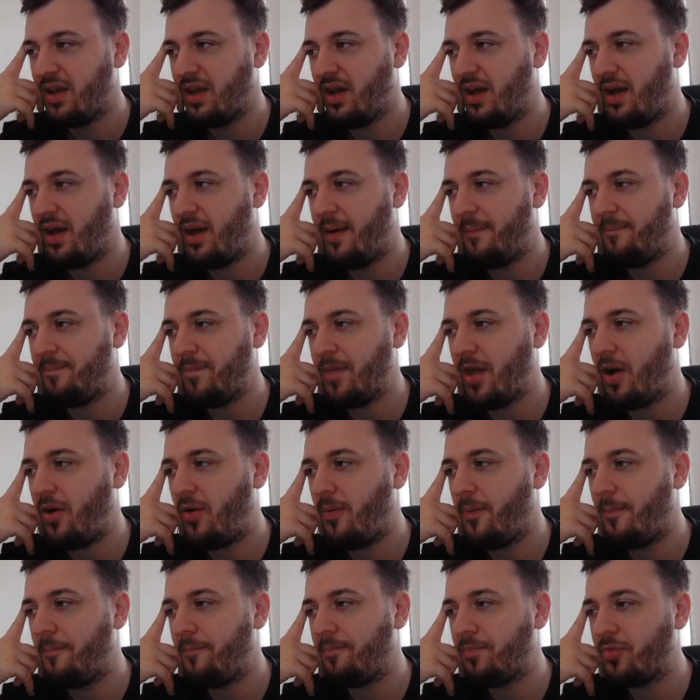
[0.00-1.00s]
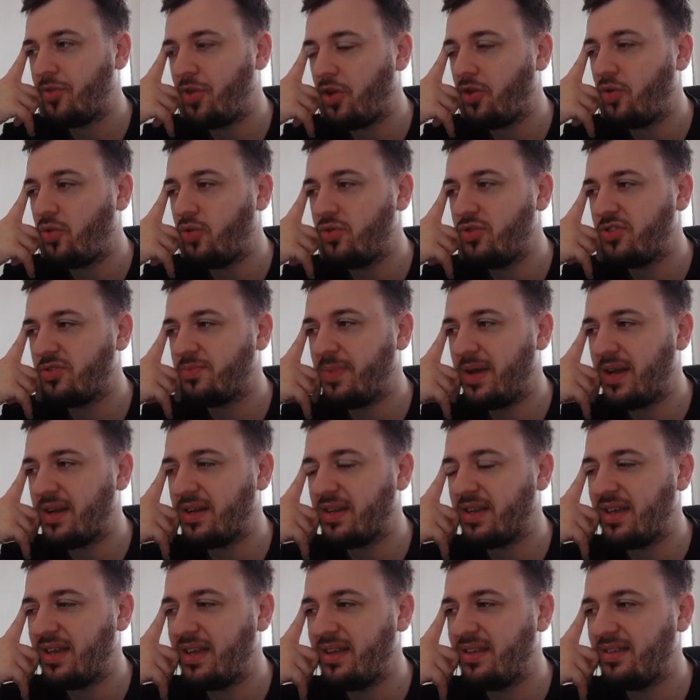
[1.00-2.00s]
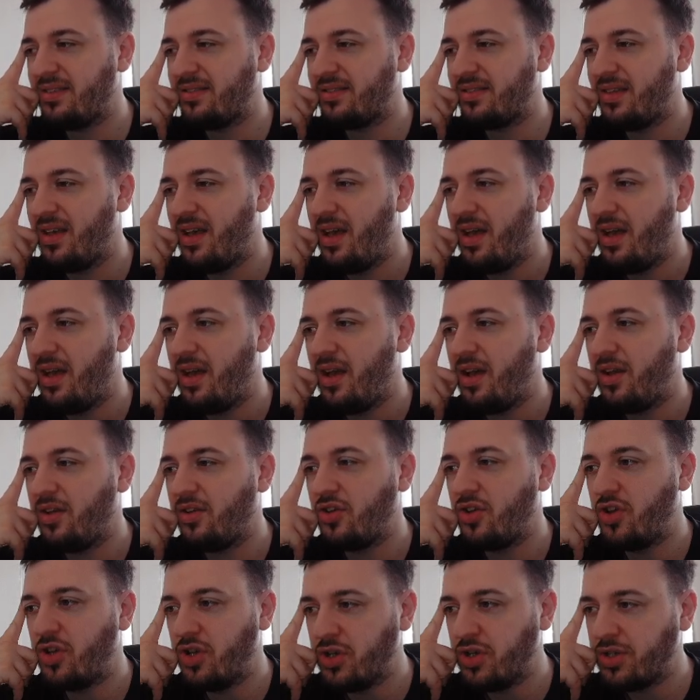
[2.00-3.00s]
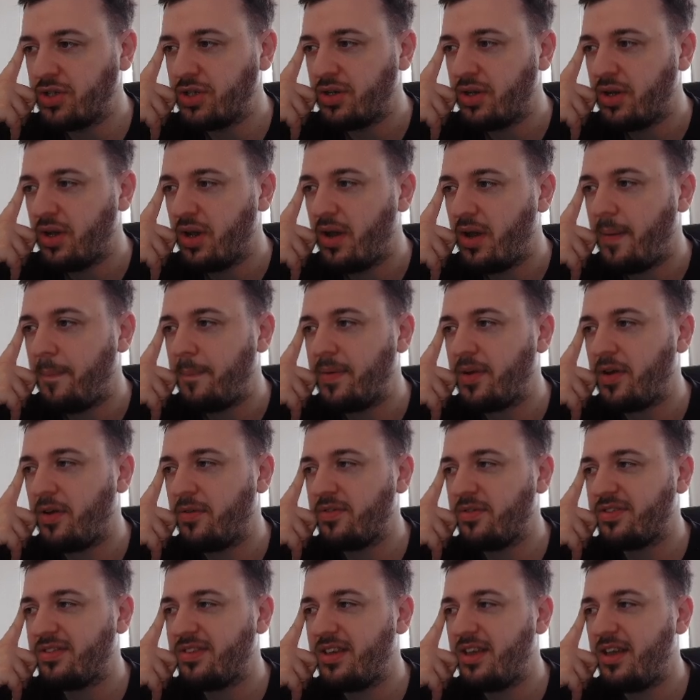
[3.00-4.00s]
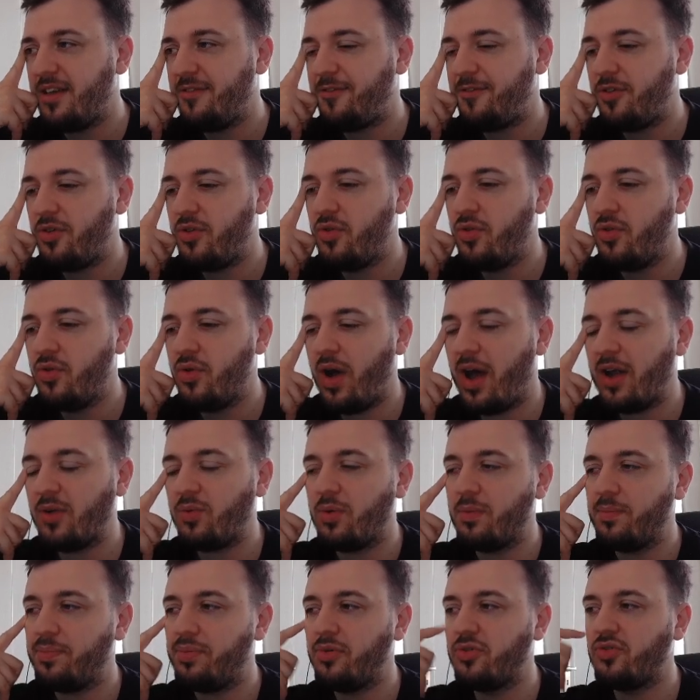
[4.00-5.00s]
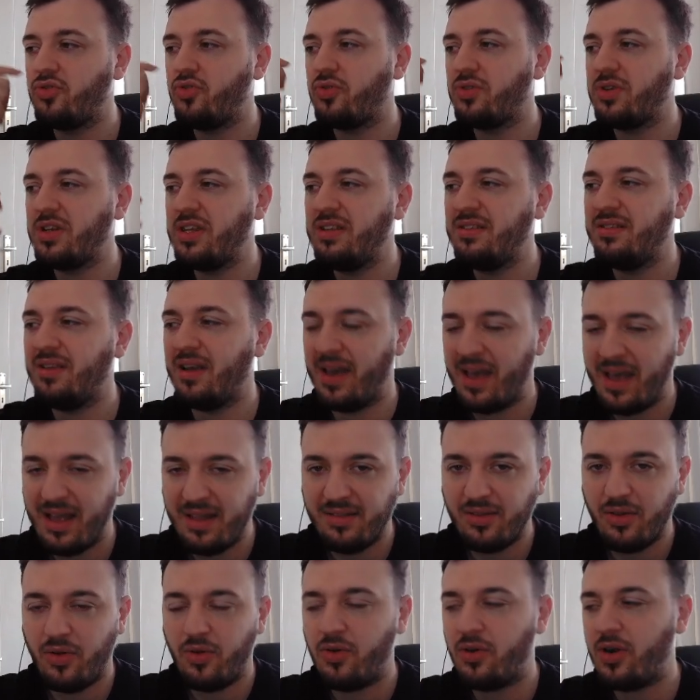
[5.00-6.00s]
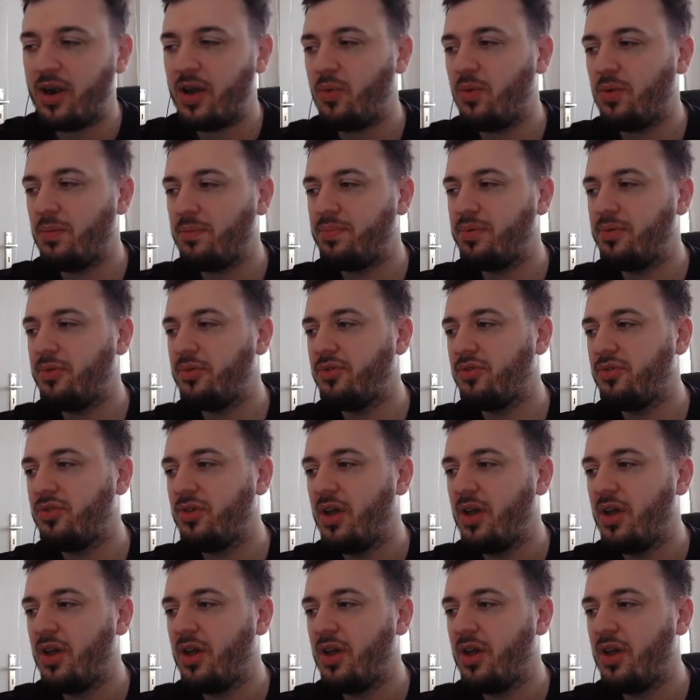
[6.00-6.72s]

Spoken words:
Now, Dark Band is good, but obviously if you at one point don't need the hit, or at one point